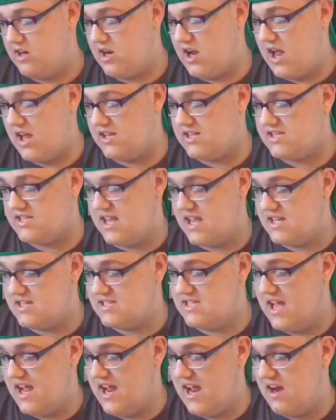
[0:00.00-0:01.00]
out here and
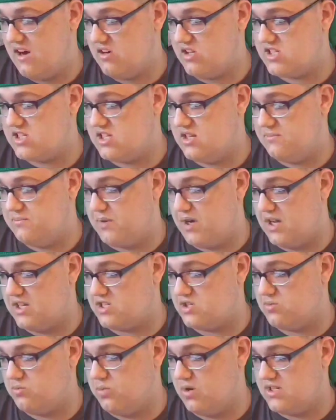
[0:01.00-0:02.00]
says that Aaron
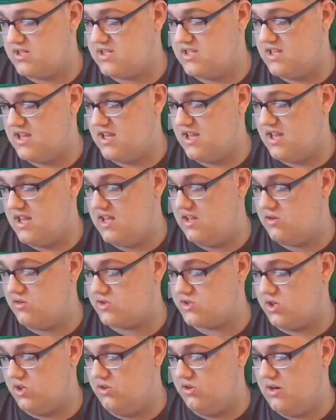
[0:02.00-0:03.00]
Sipos was the
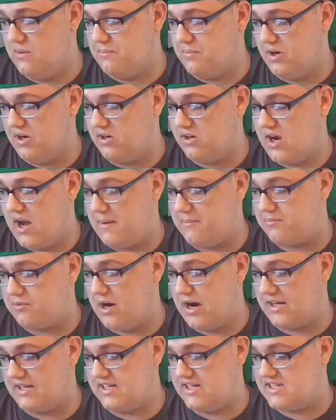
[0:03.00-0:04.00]
Eagles' only punter
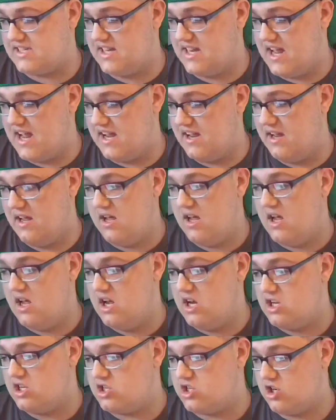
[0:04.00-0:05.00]
at practice today.
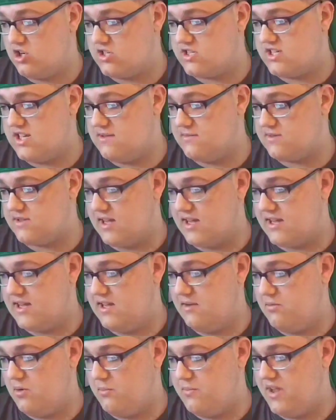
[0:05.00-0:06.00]
Sure
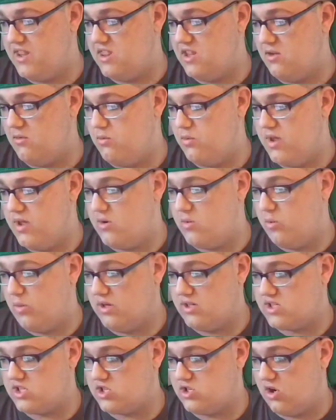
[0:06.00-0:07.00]
seems like he will be the
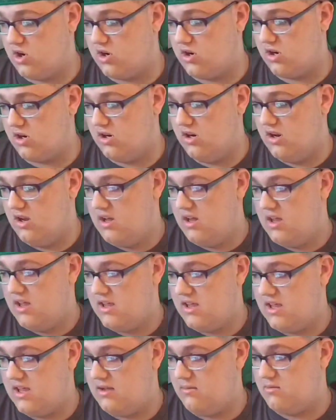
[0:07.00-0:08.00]
week one starter.
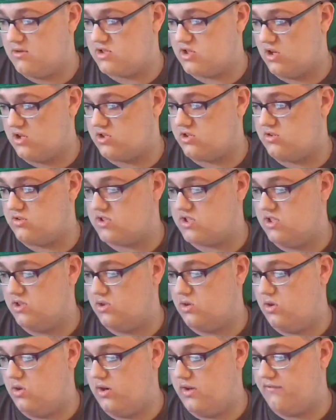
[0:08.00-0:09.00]
He was also
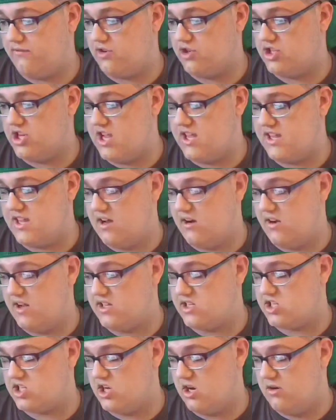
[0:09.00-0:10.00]
still holding for
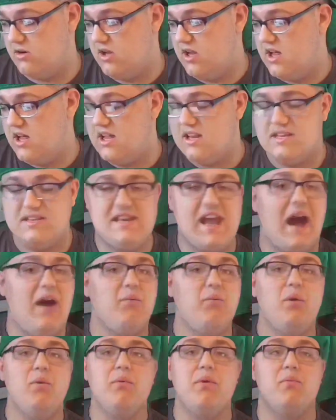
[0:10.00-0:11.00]
Jake Elliott. So,
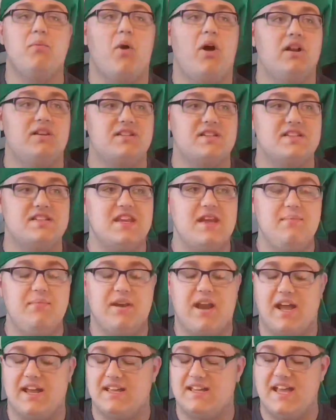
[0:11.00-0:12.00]
not what we want to
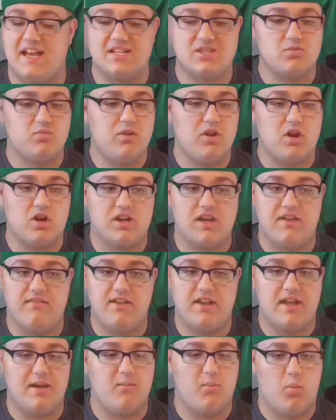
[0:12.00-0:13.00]
see, but I guess we
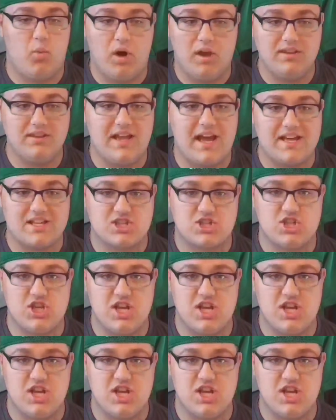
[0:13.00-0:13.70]
are giving him one